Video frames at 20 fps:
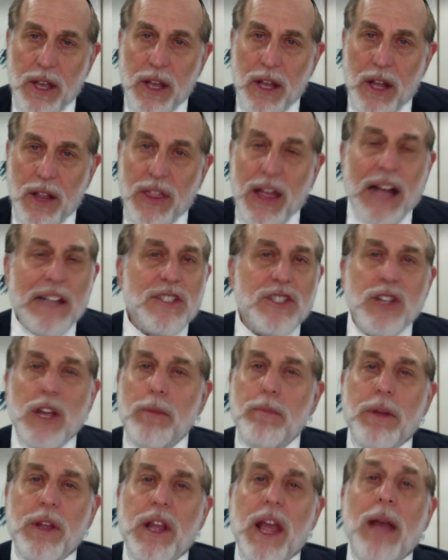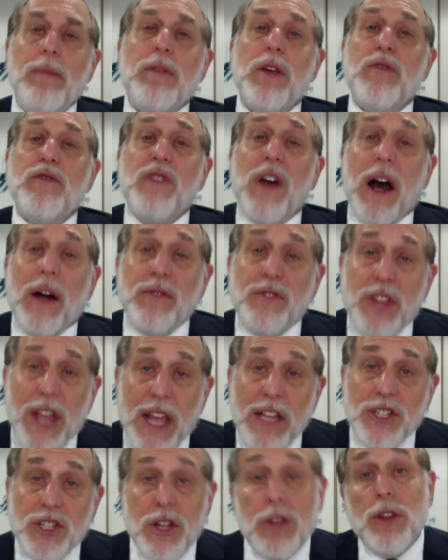That son became the
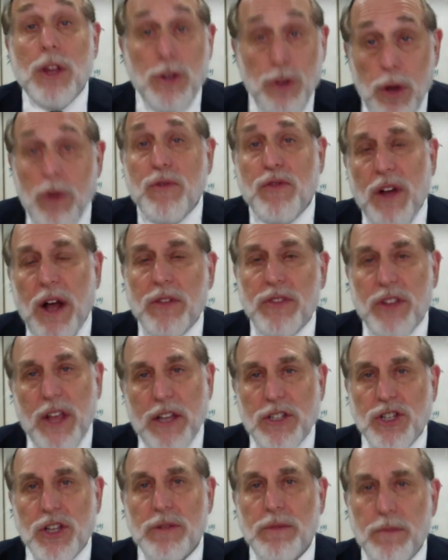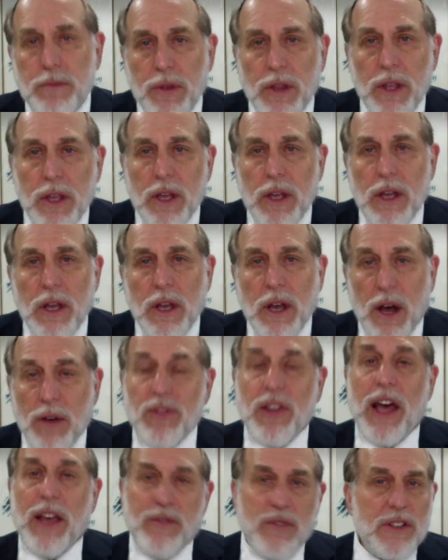foundation, the new foundation of
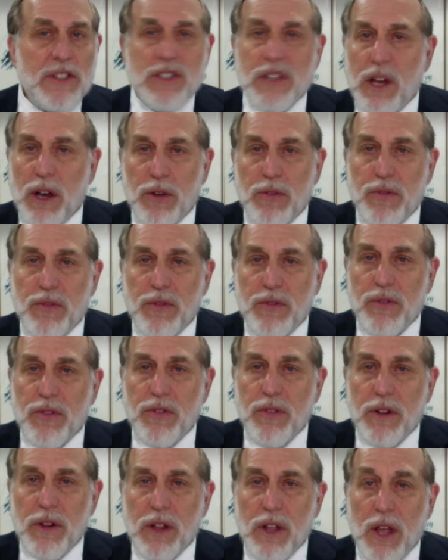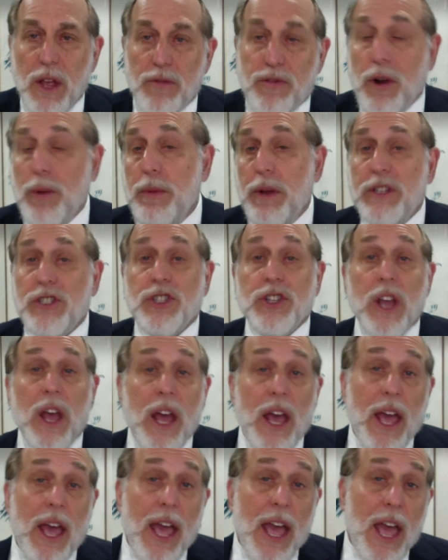life itself, from which
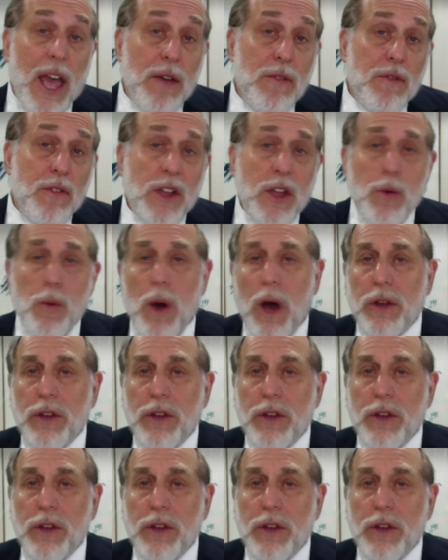everyone